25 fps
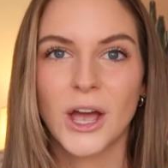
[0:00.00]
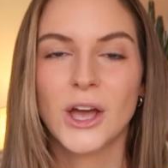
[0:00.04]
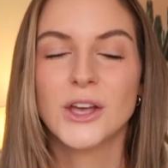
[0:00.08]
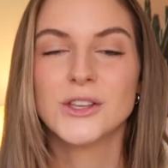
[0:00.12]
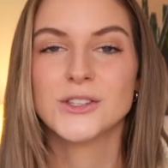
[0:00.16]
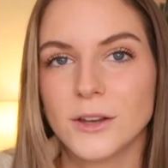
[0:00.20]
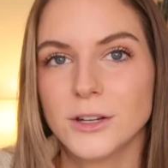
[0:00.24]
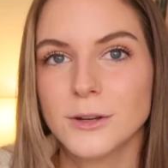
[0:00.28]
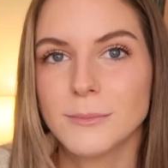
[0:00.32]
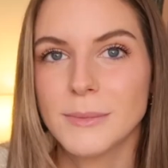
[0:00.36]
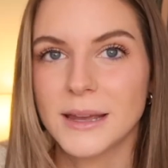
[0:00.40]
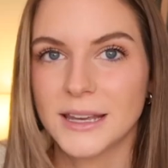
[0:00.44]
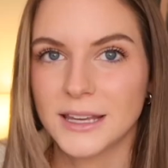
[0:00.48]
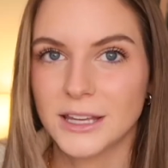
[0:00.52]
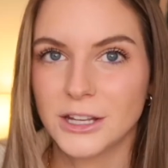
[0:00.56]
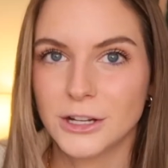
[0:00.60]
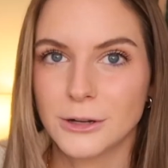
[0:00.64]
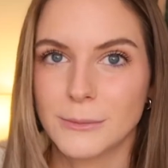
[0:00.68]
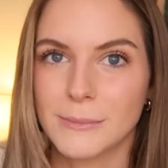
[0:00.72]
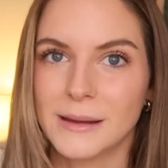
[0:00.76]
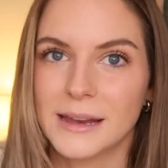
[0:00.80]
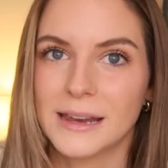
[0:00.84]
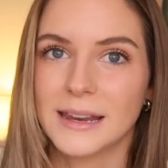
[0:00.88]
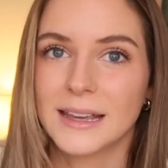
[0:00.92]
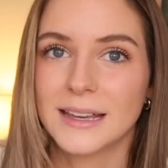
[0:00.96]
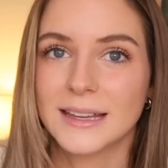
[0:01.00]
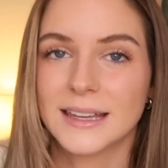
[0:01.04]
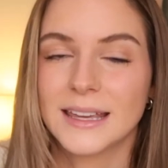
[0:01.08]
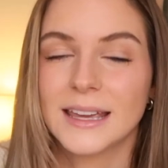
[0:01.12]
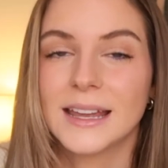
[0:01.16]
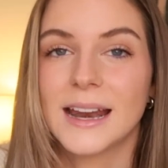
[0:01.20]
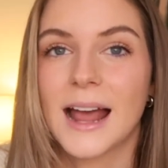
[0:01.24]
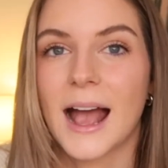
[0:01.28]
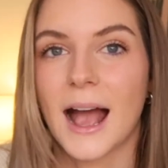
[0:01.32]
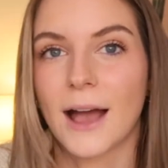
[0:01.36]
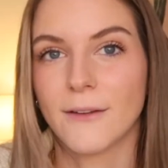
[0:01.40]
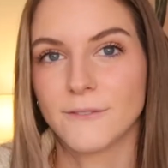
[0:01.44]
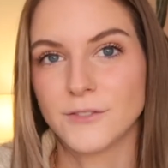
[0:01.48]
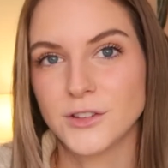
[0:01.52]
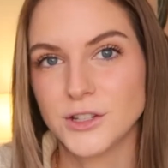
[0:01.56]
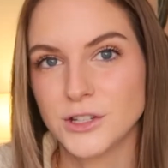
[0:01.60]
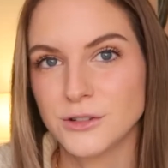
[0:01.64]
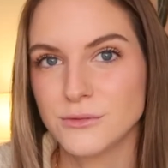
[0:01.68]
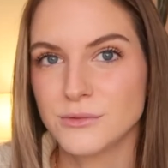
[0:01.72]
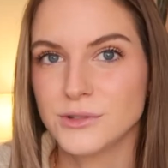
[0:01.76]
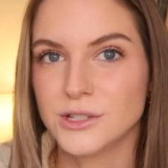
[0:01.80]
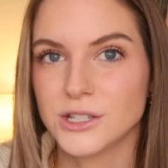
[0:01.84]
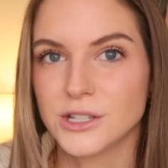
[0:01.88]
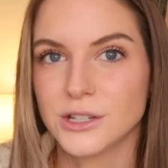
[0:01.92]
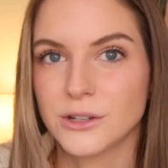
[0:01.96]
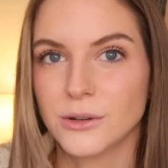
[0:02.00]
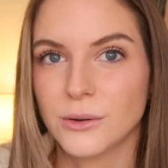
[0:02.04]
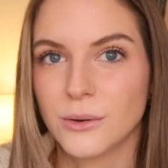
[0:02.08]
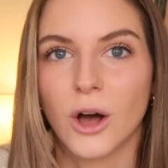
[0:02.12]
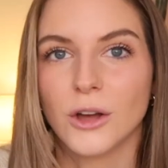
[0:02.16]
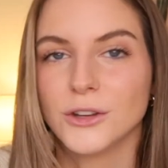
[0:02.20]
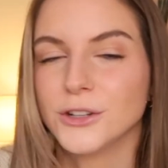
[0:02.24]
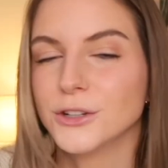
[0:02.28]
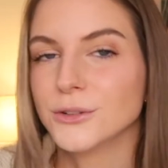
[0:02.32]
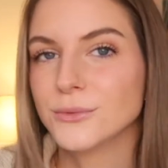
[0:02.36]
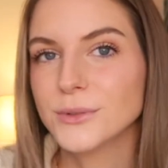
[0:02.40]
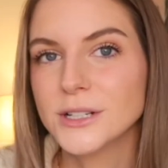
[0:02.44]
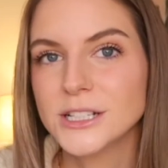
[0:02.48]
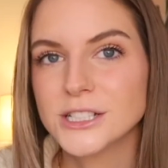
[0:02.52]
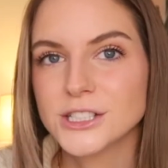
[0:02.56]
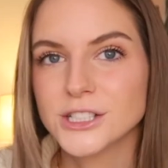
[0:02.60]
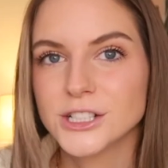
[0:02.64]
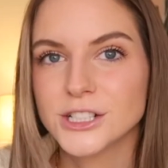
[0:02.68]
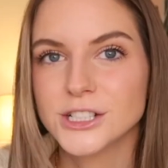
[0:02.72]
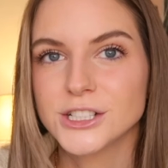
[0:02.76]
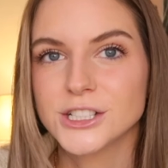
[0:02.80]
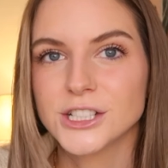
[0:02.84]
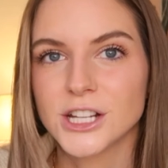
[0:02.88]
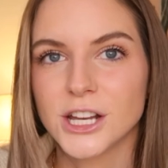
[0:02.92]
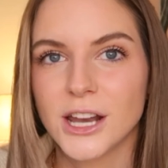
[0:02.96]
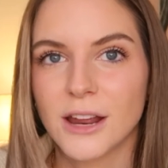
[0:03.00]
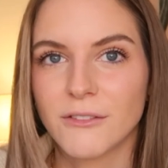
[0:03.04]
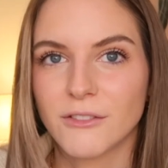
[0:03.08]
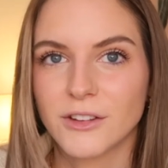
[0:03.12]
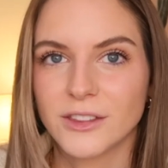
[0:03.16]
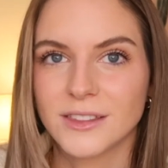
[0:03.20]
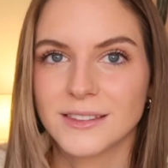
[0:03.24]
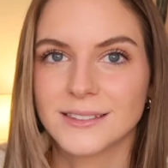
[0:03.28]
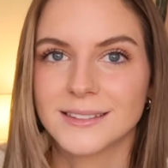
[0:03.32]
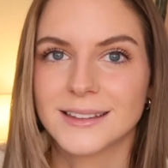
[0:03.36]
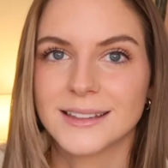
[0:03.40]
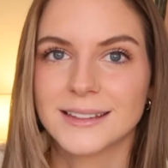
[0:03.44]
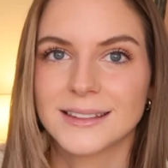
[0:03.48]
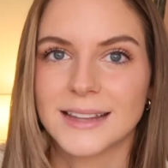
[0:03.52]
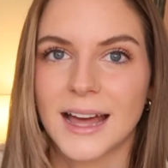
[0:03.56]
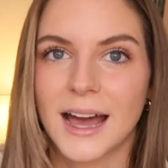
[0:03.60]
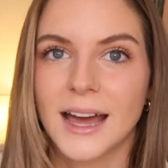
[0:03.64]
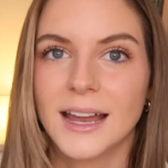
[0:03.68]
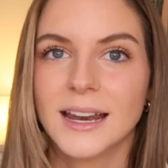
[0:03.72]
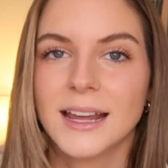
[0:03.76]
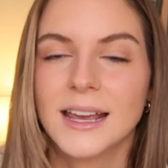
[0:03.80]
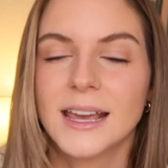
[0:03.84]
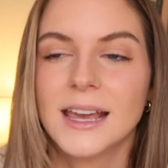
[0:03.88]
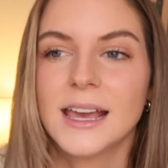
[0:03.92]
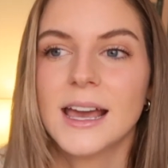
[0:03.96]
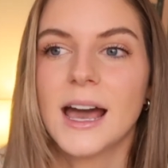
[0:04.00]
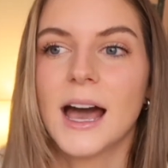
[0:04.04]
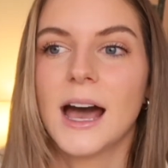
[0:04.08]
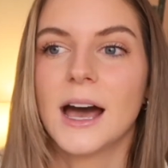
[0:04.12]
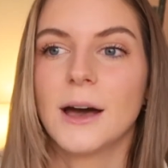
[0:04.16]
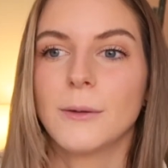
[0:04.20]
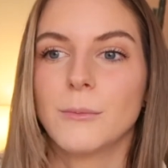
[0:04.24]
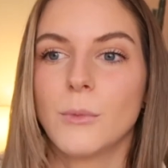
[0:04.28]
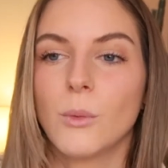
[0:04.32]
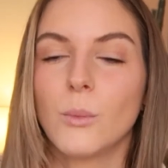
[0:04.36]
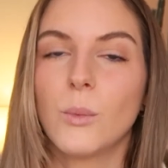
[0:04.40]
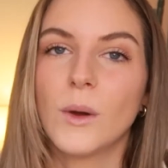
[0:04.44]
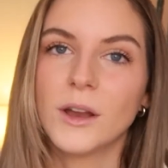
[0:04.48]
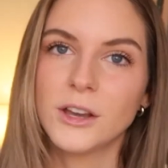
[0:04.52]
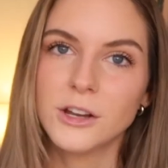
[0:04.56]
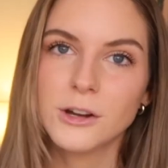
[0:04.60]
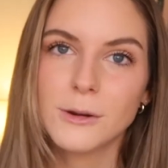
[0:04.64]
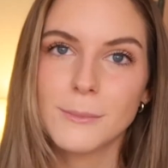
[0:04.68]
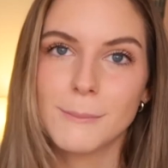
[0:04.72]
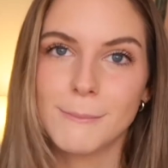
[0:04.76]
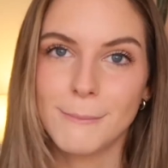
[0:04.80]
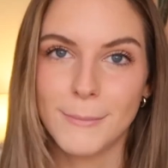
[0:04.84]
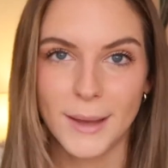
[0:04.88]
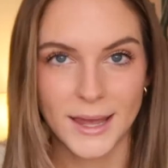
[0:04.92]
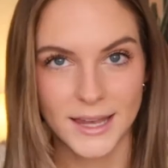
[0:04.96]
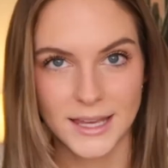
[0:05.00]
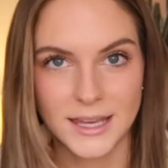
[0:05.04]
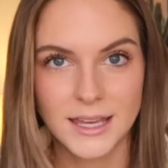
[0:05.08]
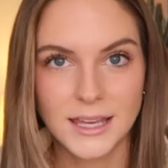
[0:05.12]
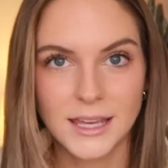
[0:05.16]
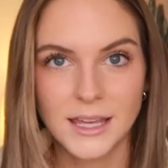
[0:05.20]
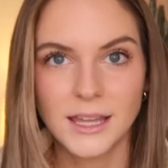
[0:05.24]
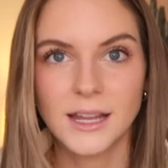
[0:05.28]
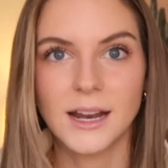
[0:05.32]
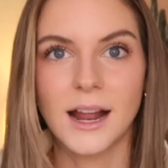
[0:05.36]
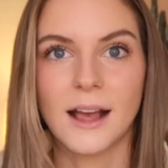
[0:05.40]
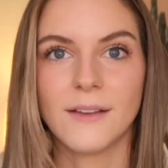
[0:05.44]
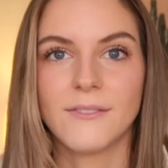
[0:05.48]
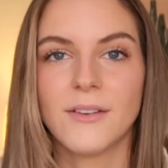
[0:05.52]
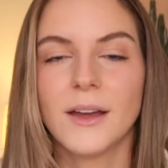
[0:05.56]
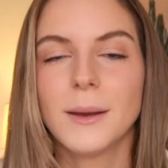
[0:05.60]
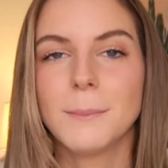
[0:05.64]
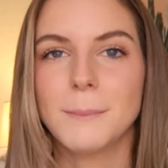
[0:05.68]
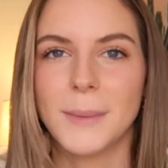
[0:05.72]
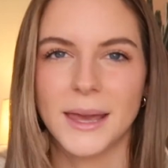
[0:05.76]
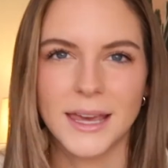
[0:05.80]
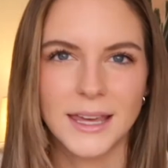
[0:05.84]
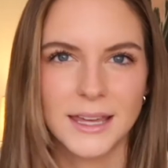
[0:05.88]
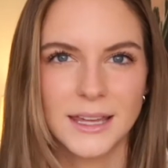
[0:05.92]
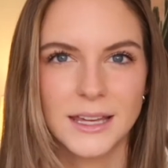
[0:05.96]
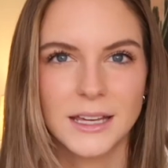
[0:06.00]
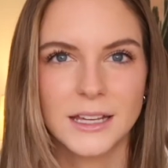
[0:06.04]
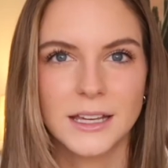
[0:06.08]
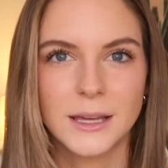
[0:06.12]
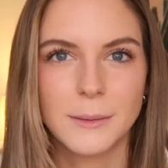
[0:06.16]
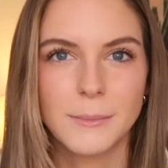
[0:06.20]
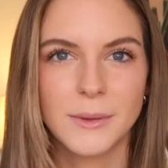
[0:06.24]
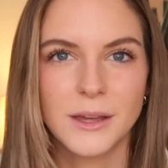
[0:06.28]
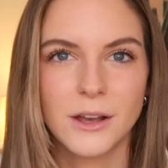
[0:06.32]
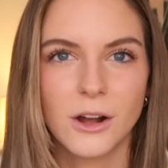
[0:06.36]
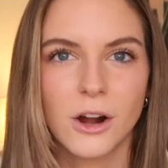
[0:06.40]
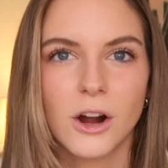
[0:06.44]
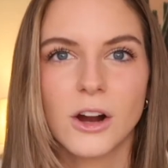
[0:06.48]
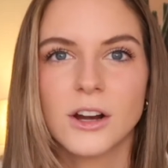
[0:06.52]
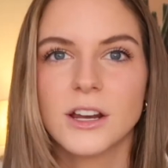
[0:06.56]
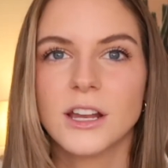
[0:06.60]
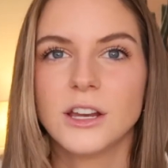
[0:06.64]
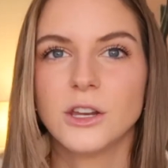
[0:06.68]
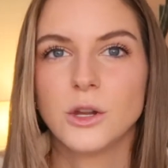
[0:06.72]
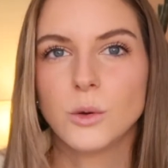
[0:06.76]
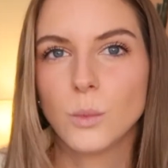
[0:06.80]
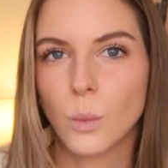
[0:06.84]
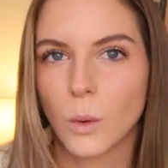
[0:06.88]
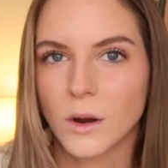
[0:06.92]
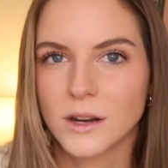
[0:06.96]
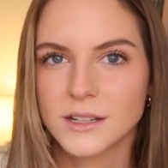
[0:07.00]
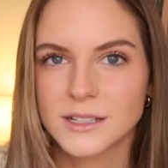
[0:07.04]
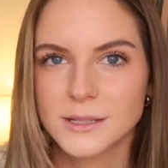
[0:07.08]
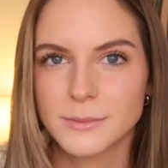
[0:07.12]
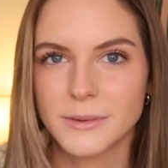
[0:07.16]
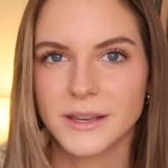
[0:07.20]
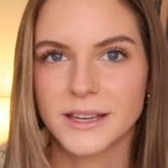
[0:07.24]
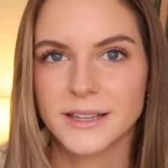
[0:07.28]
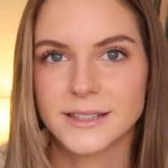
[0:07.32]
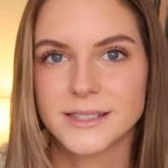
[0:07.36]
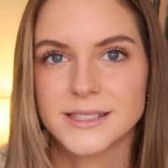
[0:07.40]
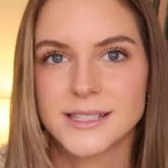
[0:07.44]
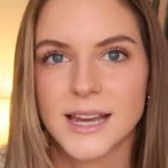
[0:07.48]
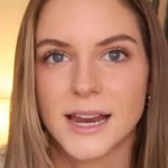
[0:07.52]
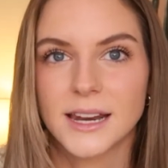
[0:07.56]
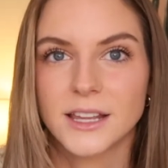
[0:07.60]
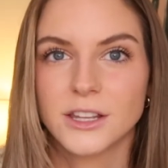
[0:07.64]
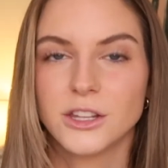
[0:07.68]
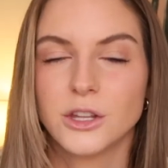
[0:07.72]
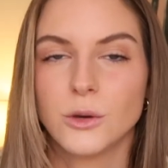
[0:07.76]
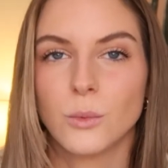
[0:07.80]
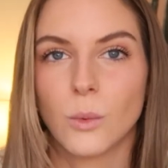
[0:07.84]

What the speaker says: When you're making your media kit, after you do all your research and everything like that, when you're making it, I find making it can be hard, and you want it to be aesthetic.